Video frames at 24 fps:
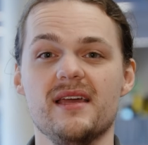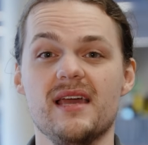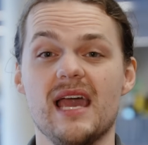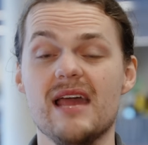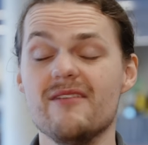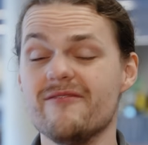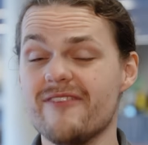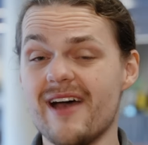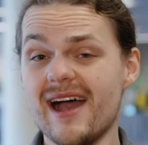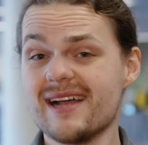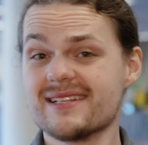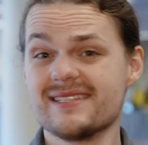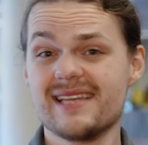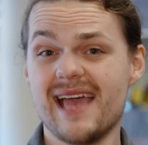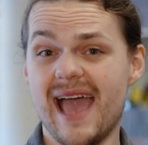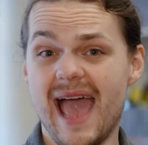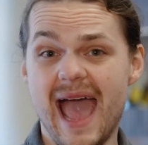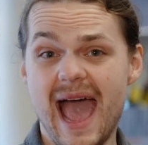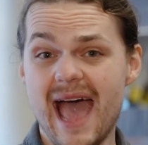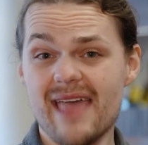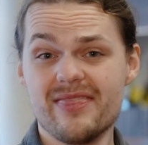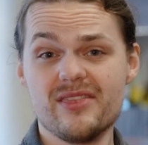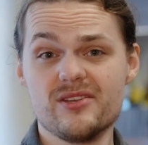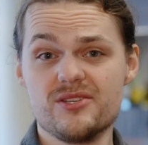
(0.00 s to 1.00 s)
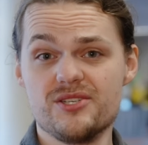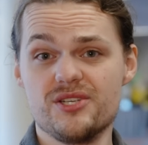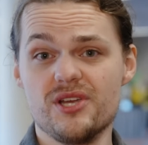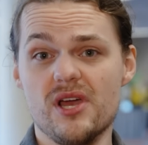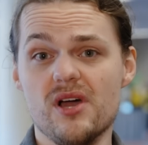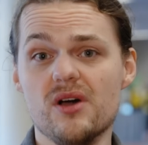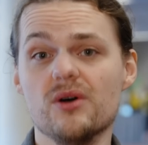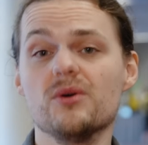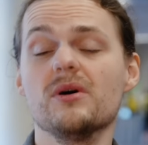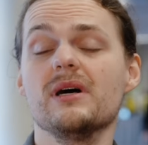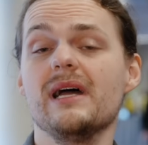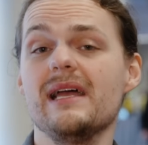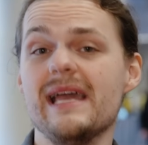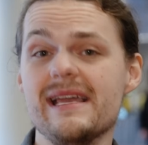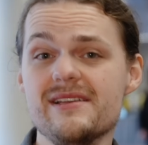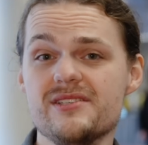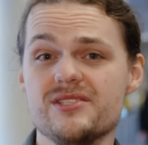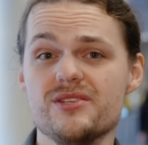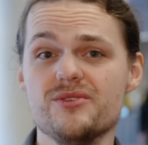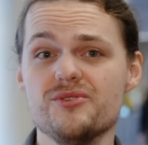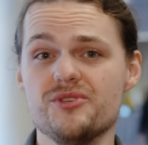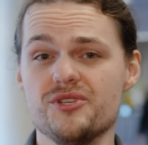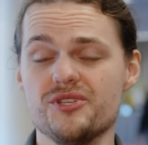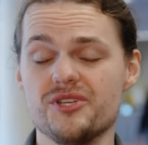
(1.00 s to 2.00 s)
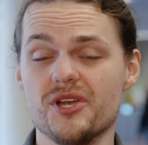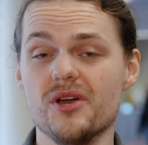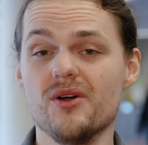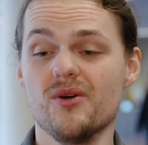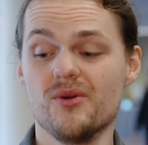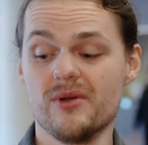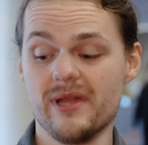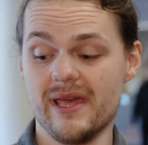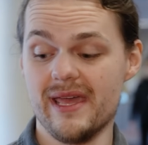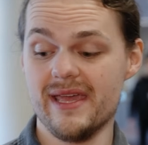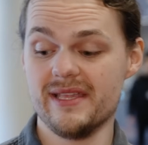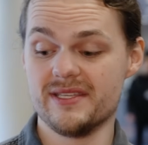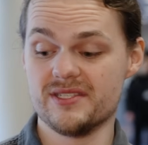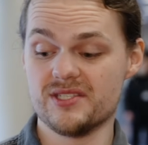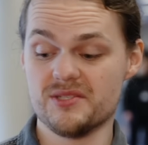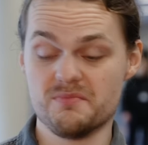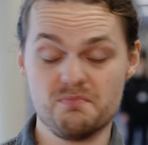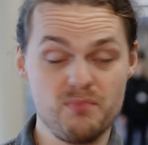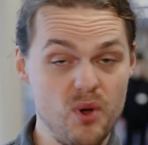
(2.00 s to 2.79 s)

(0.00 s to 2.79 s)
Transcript: In fact, at the show, ASUS showed its